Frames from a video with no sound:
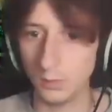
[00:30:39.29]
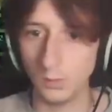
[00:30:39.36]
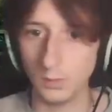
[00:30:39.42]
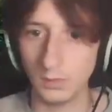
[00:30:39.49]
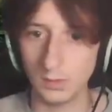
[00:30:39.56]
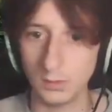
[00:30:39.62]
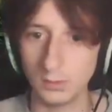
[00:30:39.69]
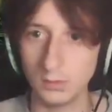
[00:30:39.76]
What
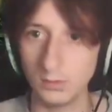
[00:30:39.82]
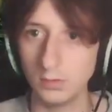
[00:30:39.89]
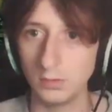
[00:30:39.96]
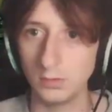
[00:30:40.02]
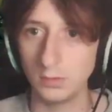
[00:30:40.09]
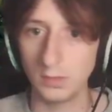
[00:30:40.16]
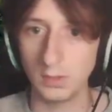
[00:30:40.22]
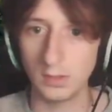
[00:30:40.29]
we're going to
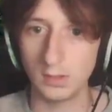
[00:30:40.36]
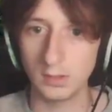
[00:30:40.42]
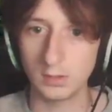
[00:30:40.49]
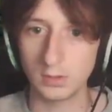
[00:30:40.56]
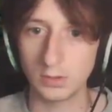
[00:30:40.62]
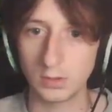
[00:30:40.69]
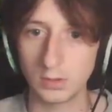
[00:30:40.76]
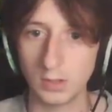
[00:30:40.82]
do
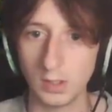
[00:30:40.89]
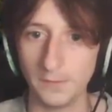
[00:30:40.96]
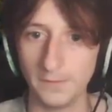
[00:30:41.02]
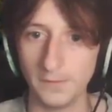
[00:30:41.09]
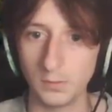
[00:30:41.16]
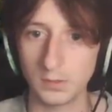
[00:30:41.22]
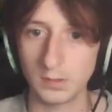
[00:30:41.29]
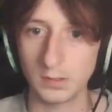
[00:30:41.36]
is just start
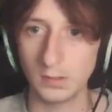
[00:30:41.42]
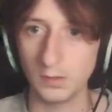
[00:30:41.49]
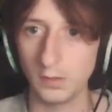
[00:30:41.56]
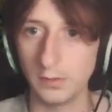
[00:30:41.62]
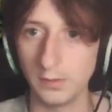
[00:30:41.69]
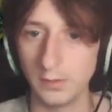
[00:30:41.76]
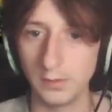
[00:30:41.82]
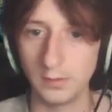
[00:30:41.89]
focusing
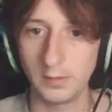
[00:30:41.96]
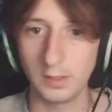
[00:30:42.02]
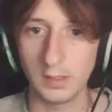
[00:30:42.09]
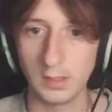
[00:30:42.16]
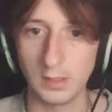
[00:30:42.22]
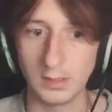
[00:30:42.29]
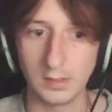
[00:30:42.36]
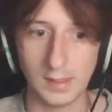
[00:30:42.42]
on
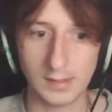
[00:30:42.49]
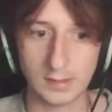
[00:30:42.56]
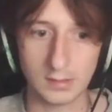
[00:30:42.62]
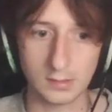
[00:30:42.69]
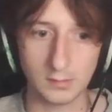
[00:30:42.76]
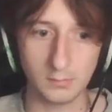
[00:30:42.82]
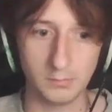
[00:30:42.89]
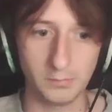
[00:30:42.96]
the
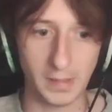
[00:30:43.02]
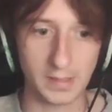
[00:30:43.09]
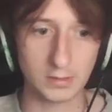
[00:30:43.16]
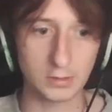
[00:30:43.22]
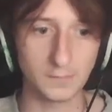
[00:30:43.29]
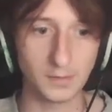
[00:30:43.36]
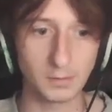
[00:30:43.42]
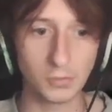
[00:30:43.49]
next
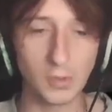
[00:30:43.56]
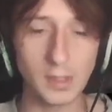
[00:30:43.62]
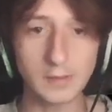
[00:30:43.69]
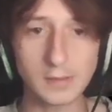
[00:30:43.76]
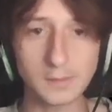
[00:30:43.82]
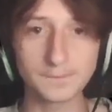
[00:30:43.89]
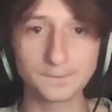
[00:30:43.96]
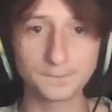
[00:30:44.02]
batch of
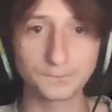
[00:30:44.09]
upgrades.